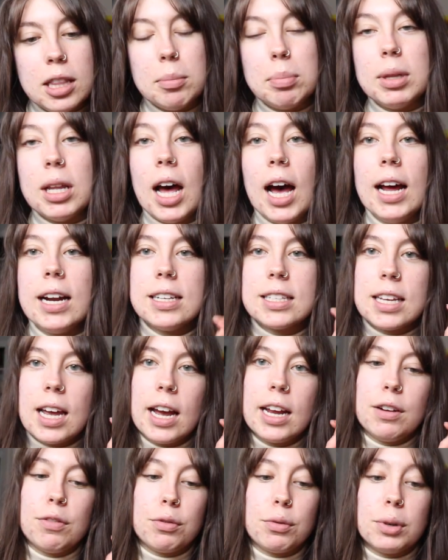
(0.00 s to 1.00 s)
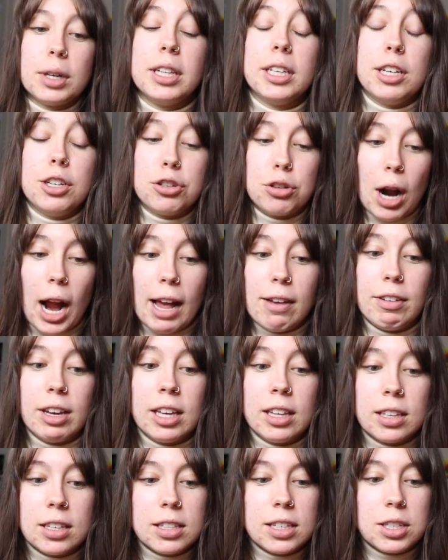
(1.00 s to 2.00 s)
The plot is kind of really
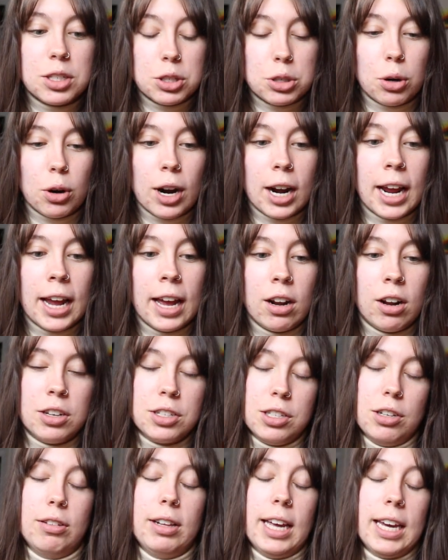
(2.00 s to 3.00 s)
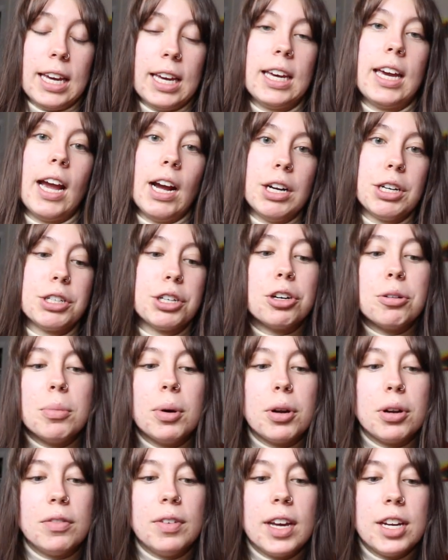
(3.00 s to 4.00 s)
driving this story, and also like character
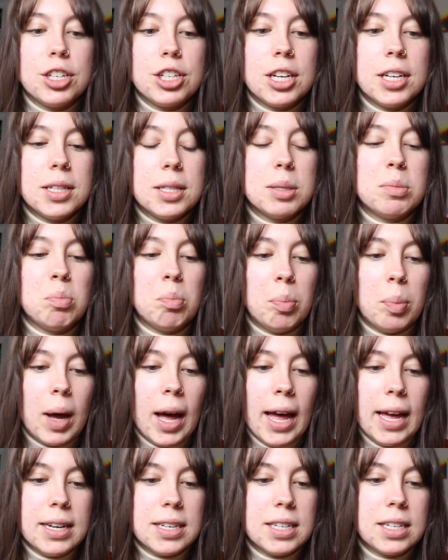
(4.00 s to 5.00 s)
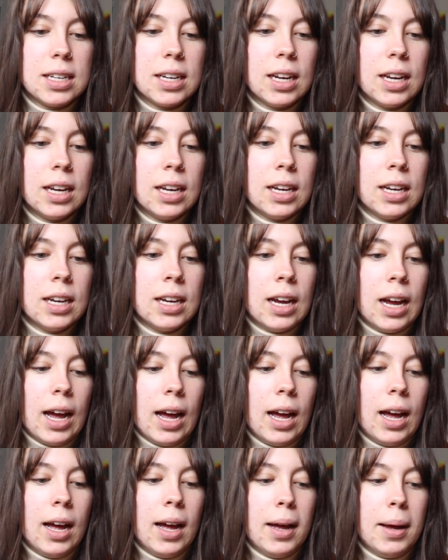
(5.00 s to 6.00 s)
motivations, but
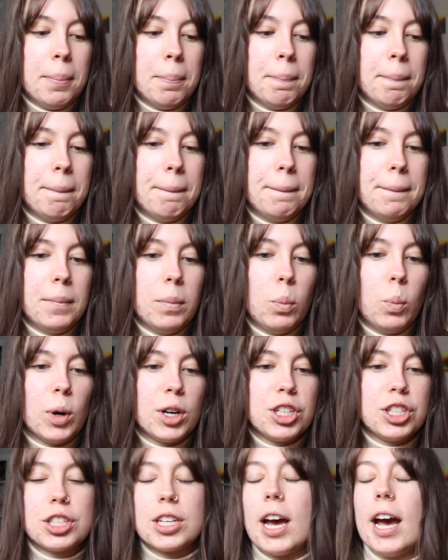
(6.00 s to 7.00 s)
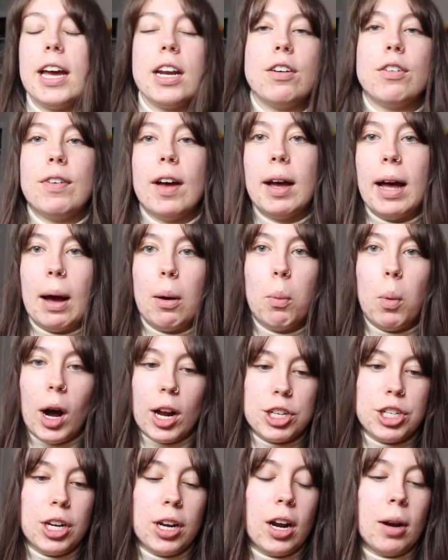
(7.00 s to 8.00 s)
we're just kind of
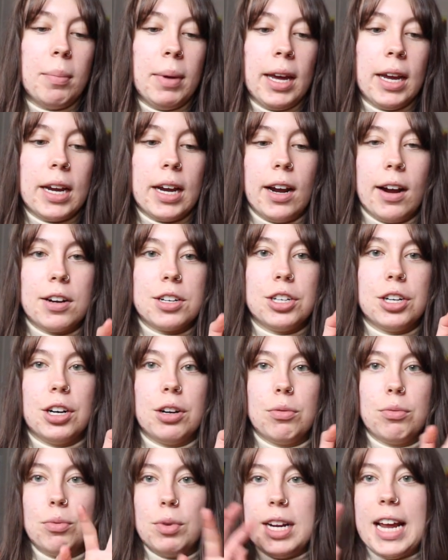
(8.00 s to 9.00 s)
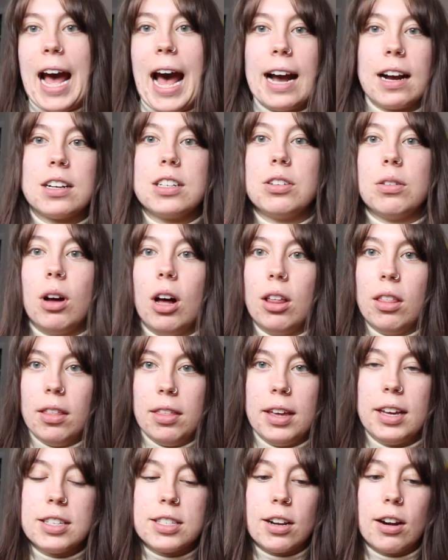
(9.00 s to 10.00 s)
watching our main character react to all the
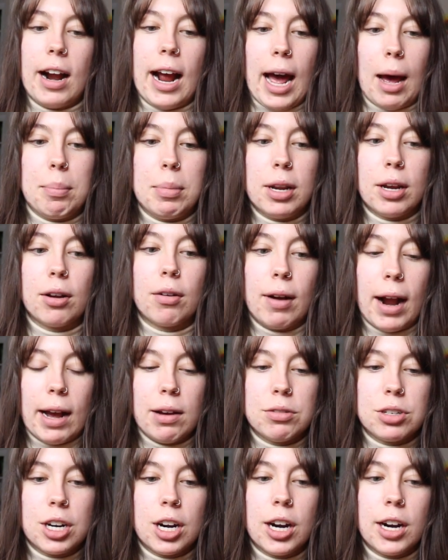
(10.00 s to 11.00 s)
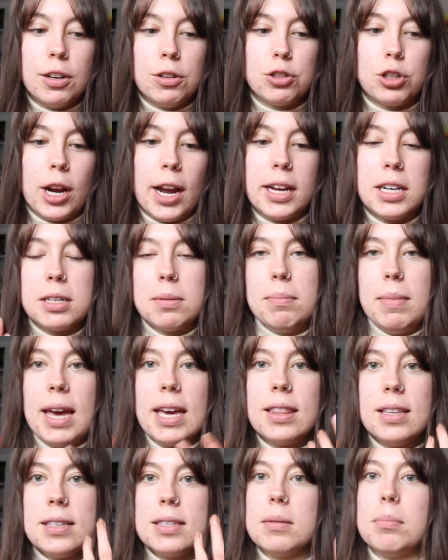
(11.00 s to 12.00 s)
things that are happening around her and trying to
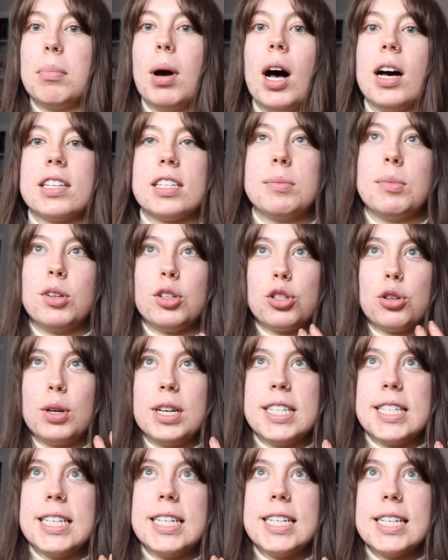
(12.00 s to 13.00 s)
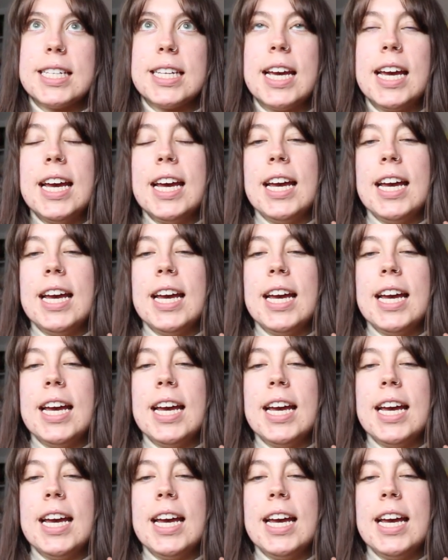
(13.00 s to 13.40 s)
make these impossible choices.